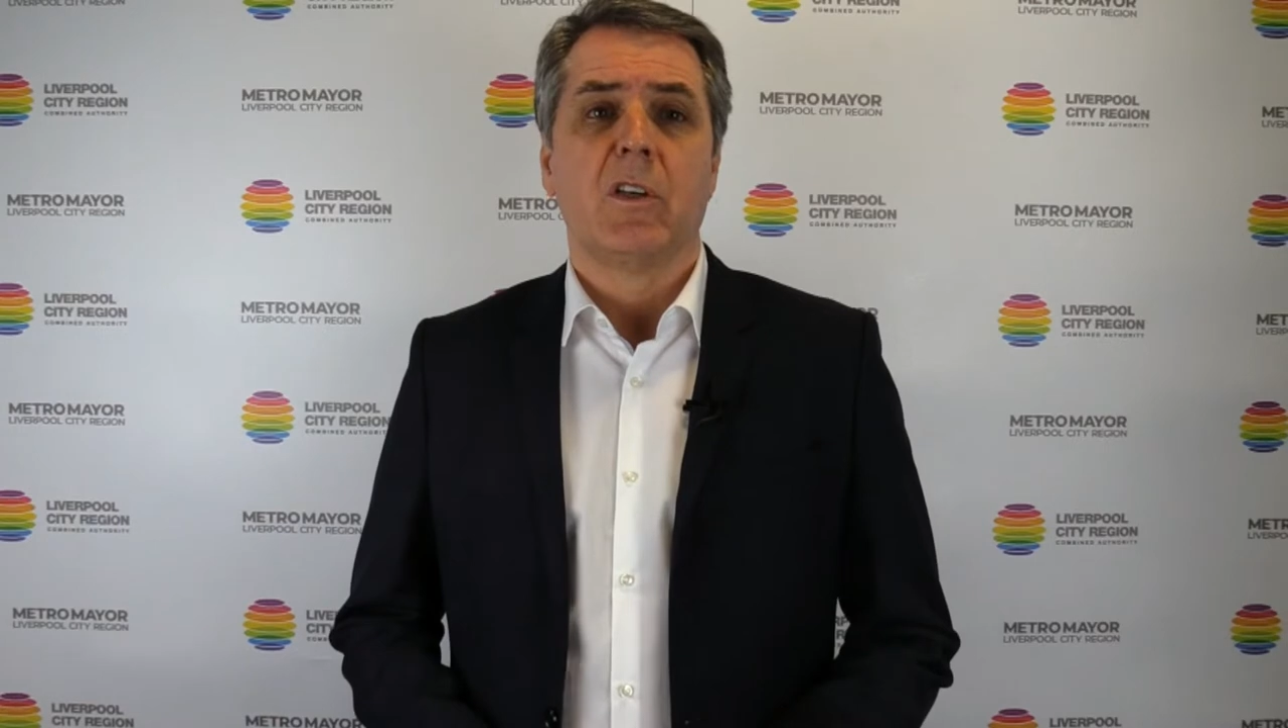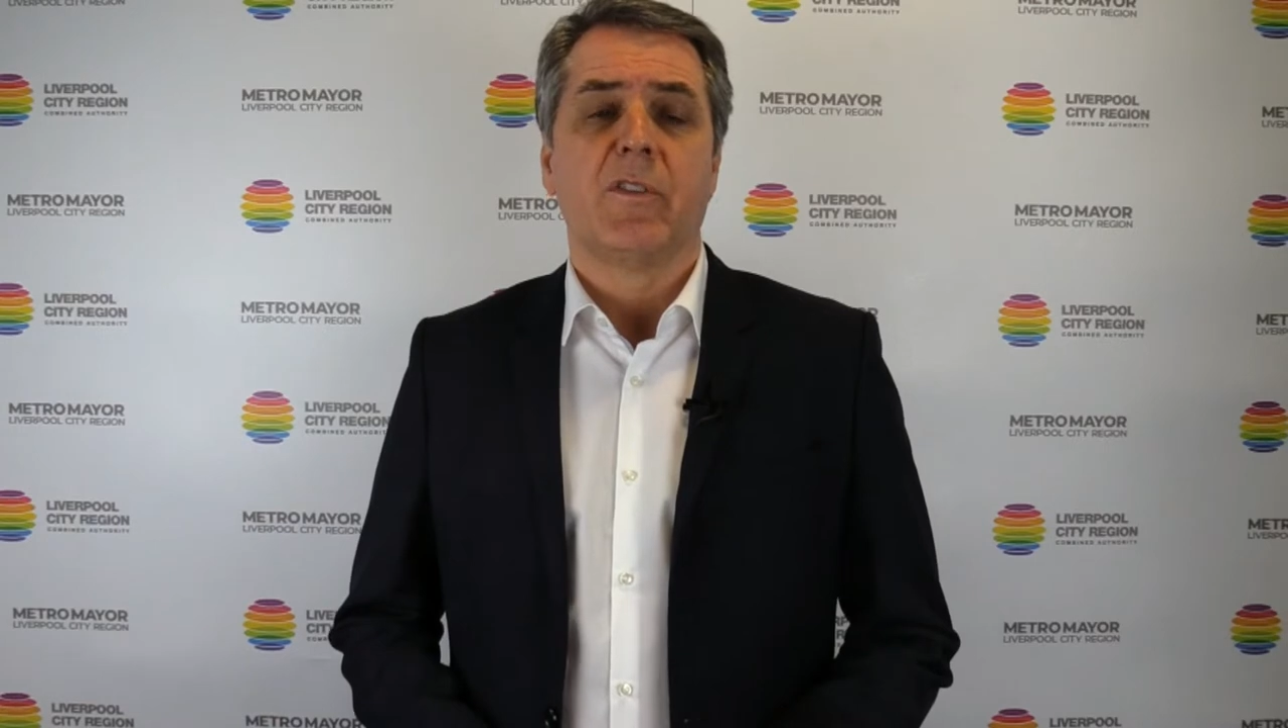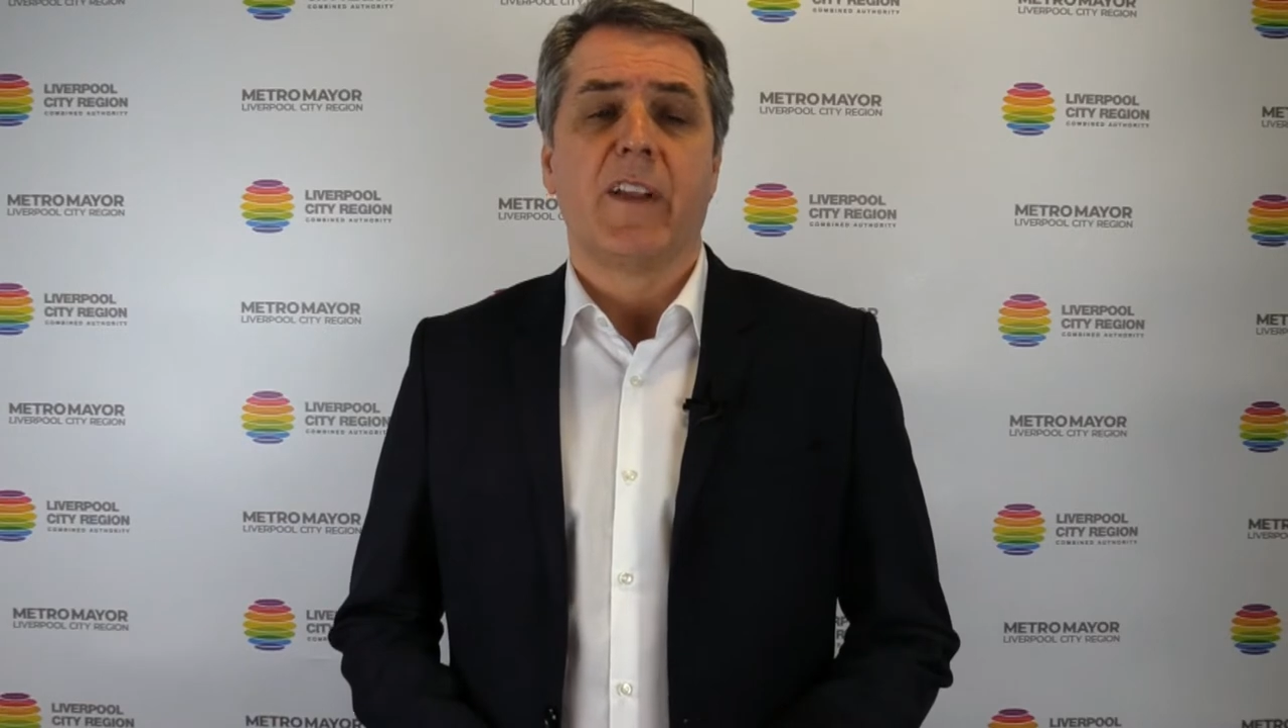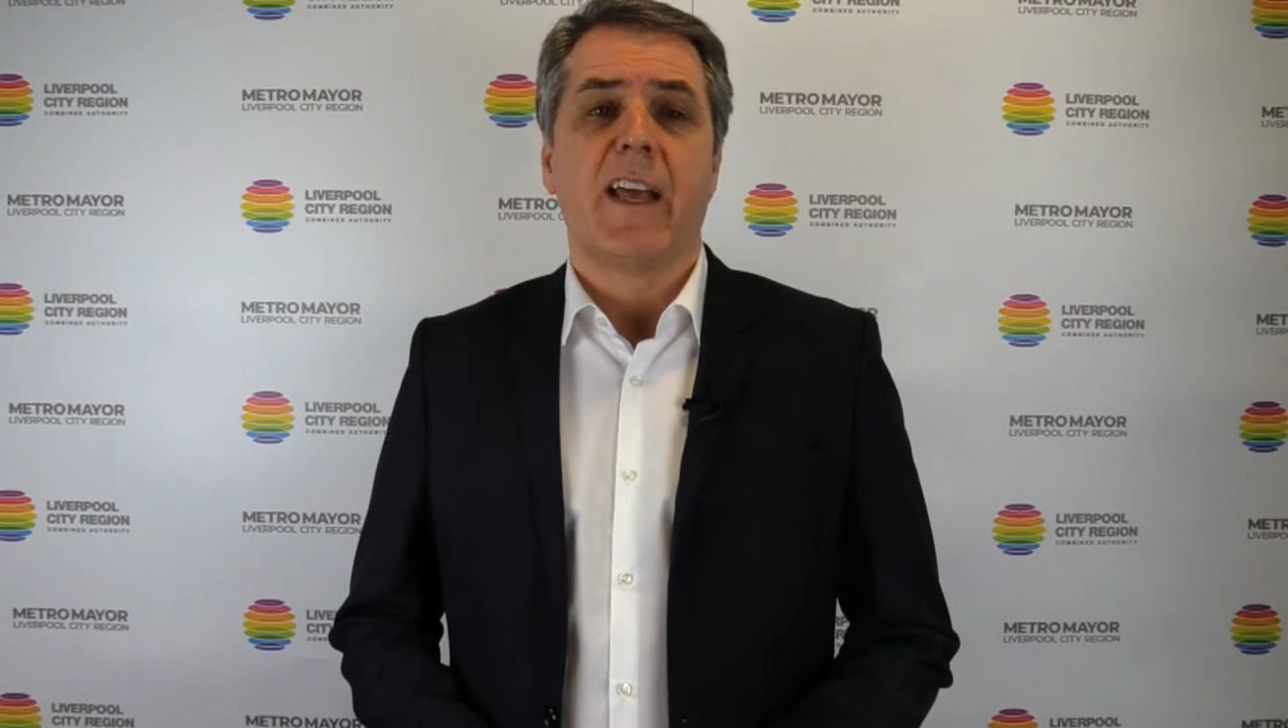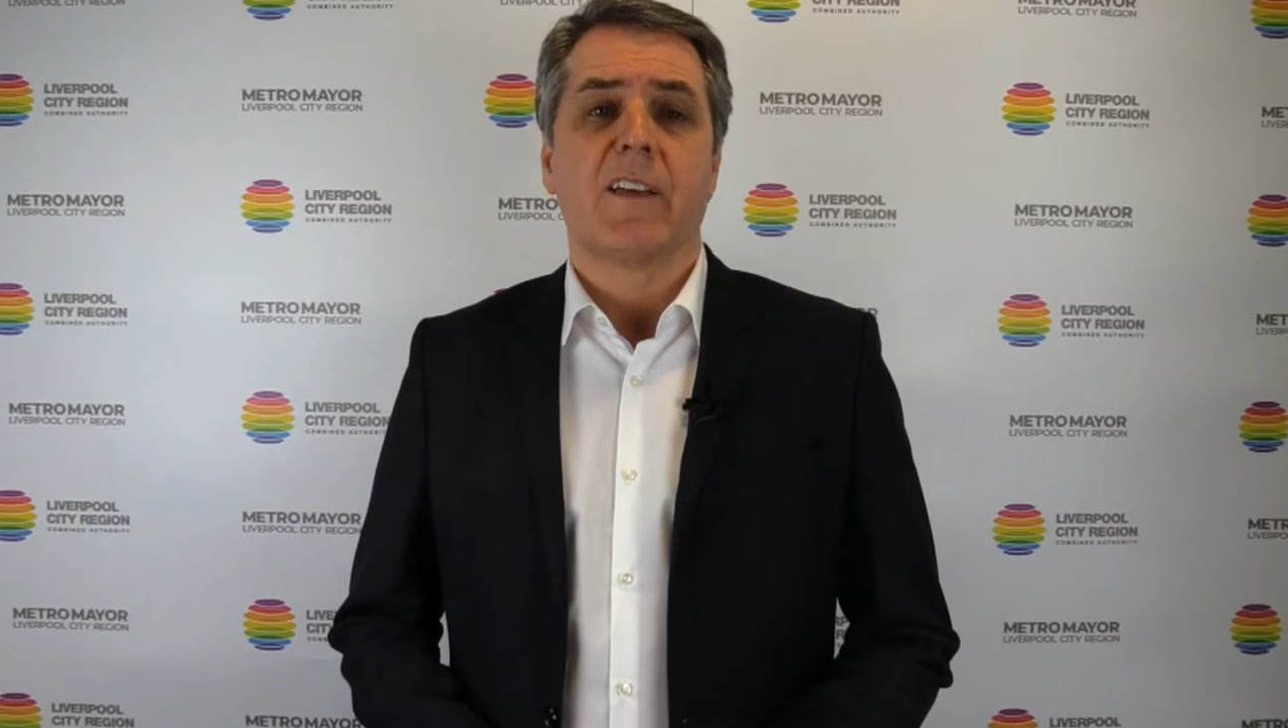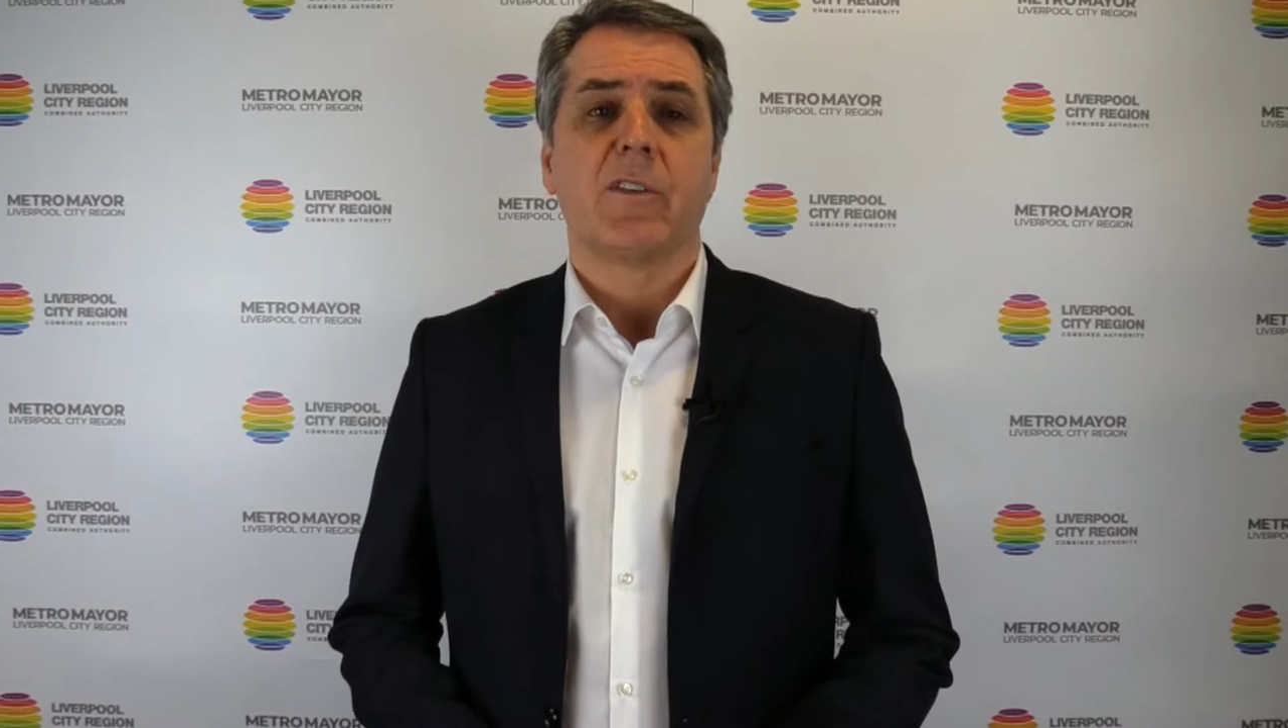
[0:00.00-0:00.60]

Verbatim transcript: for their